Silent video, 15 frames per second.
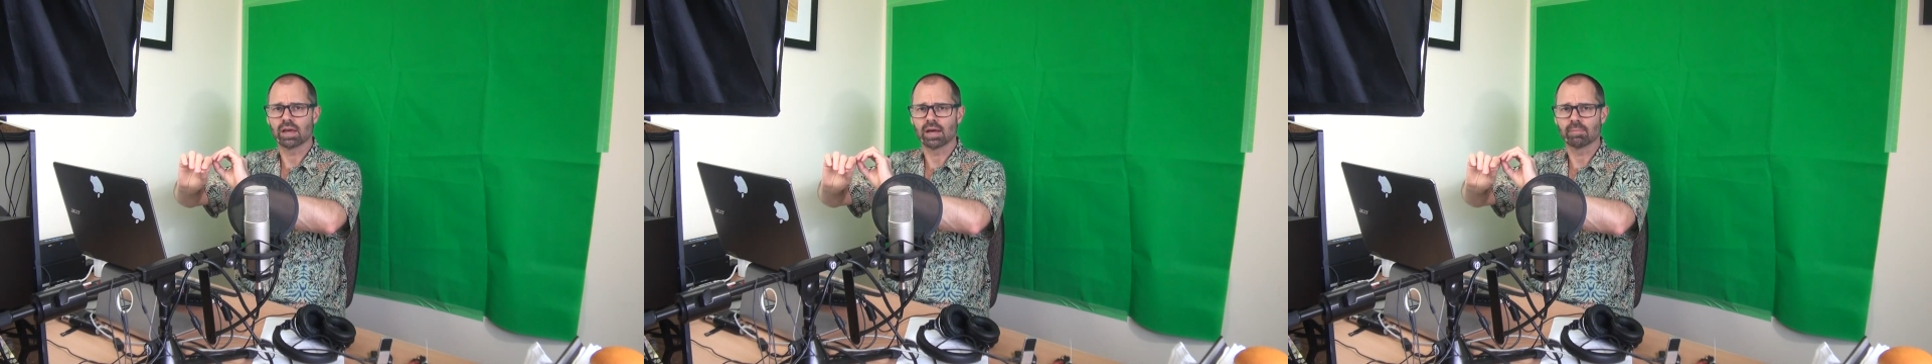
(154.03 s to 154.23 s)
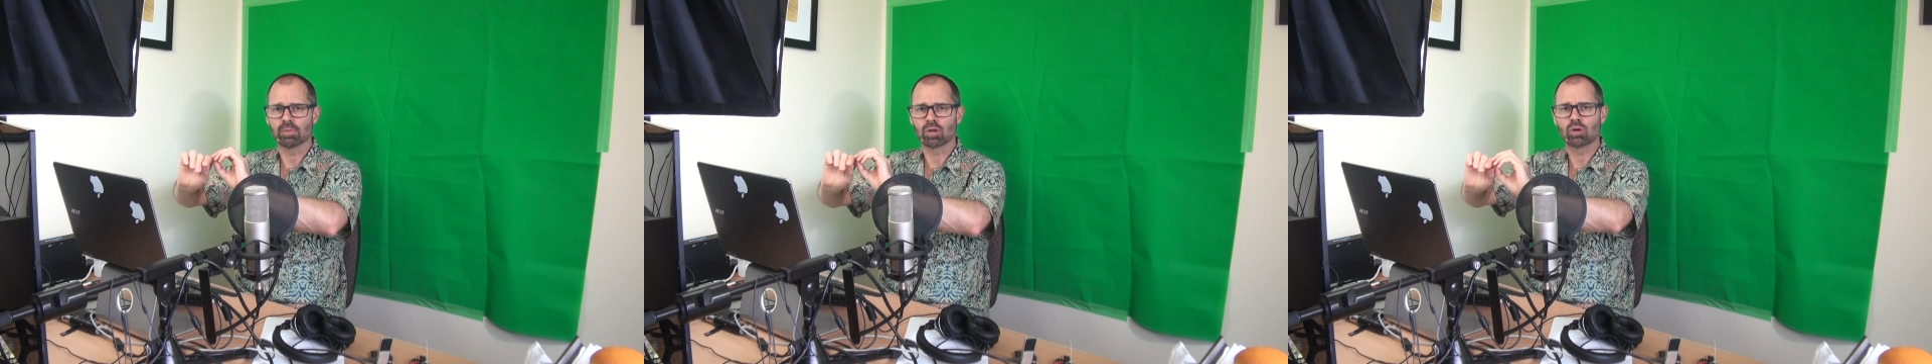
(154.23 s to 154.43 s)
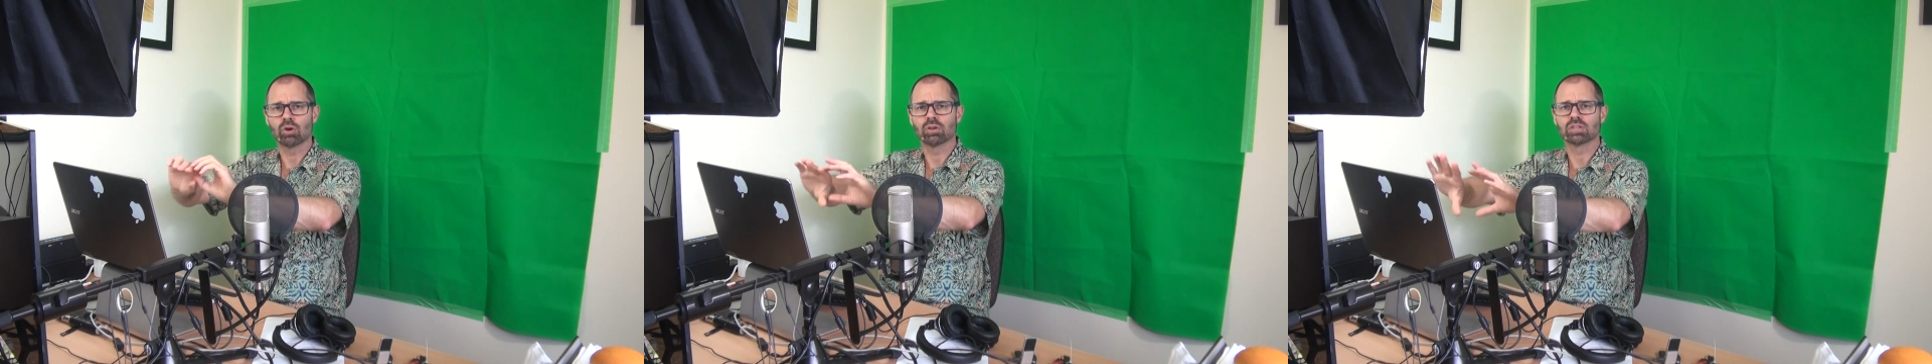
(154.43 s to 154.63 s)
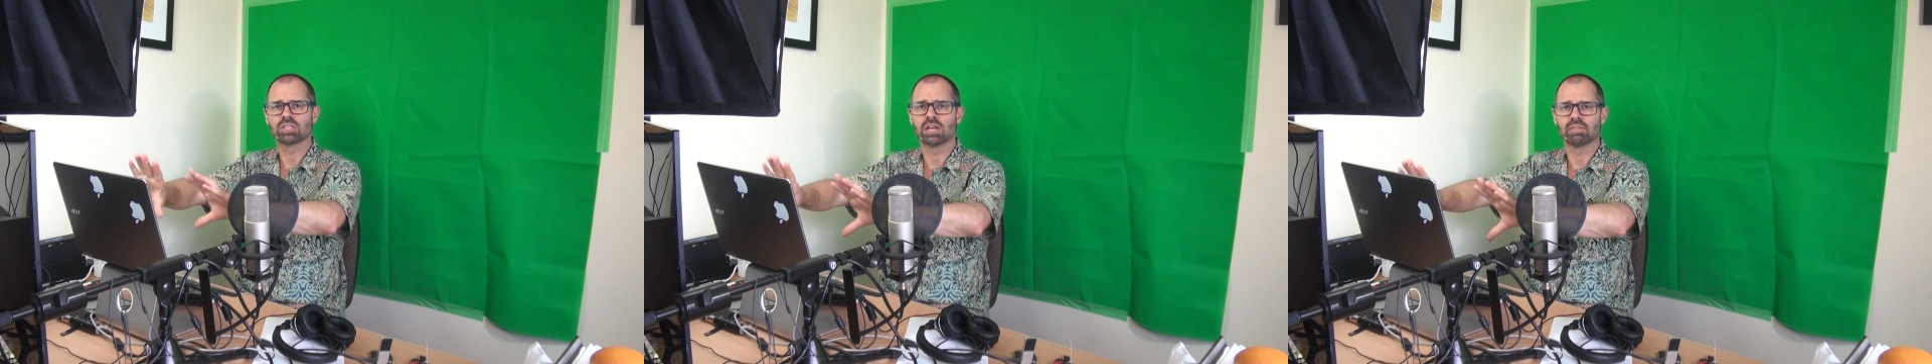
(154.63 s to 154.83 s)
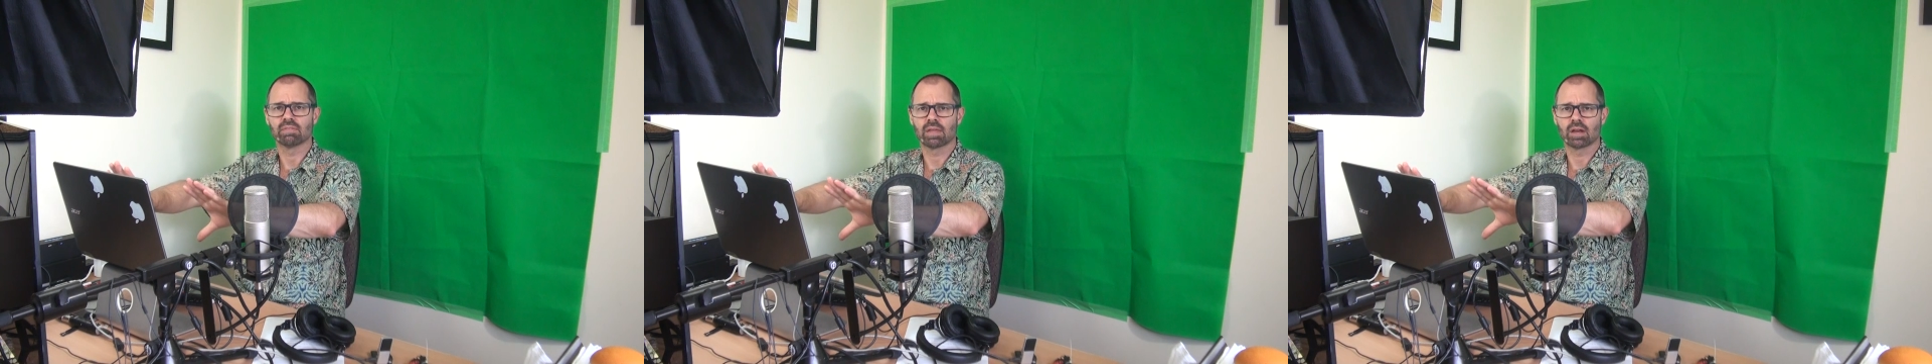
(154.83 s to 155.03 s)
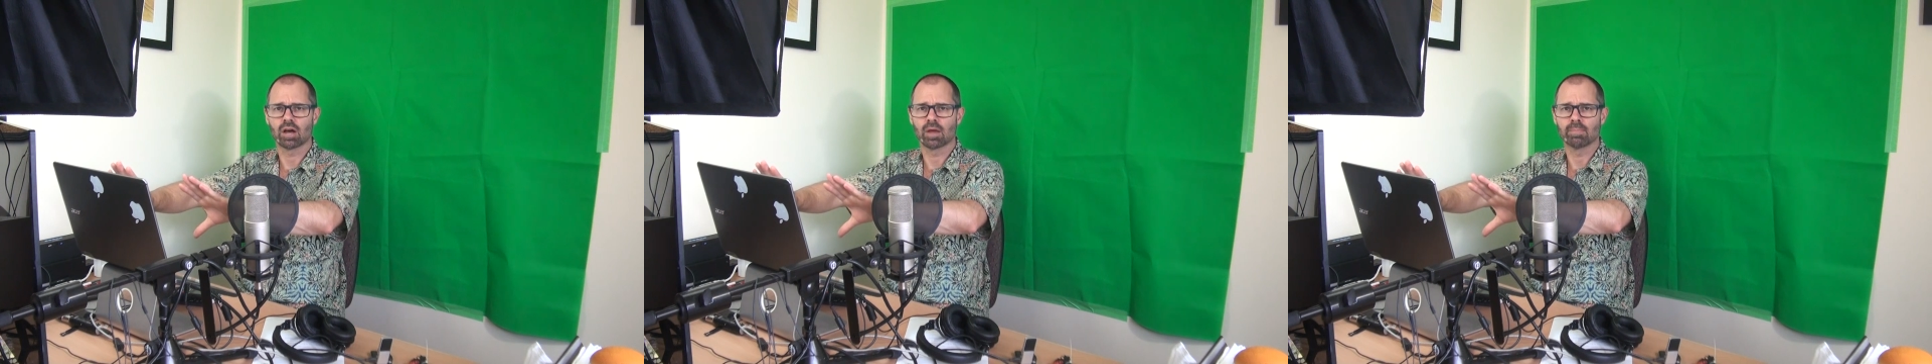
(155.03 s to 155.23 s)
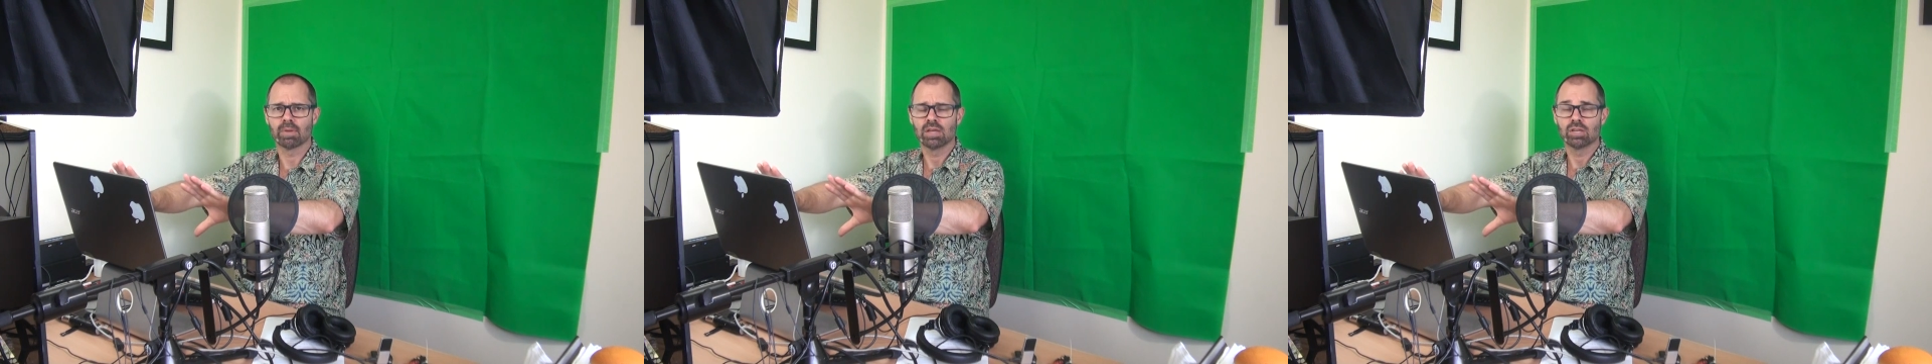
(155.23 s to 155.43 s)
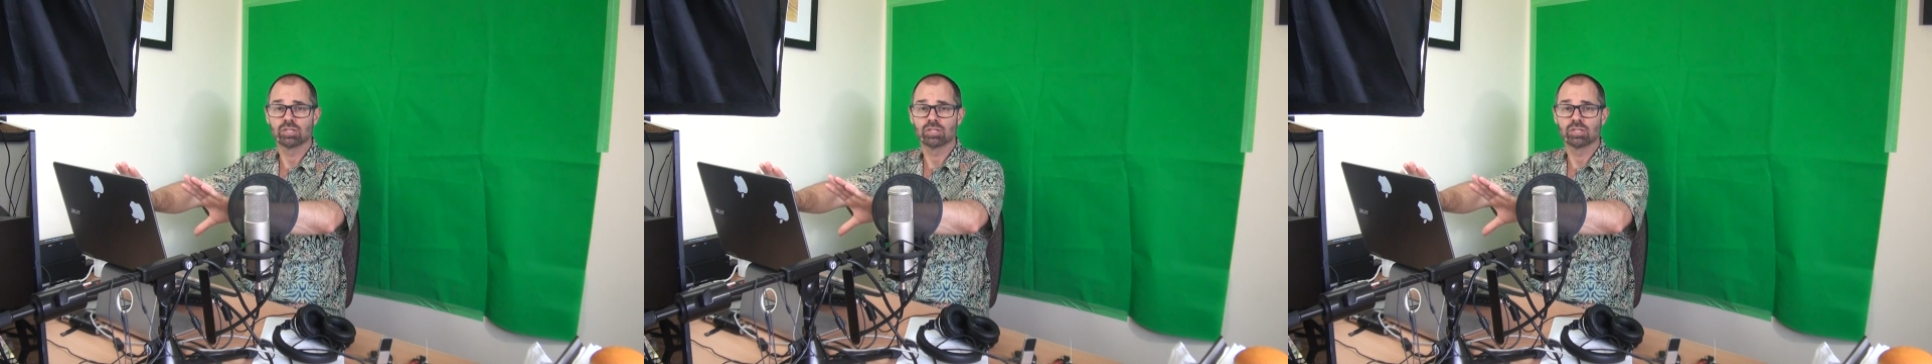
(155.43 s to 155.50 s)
um, the content that I'm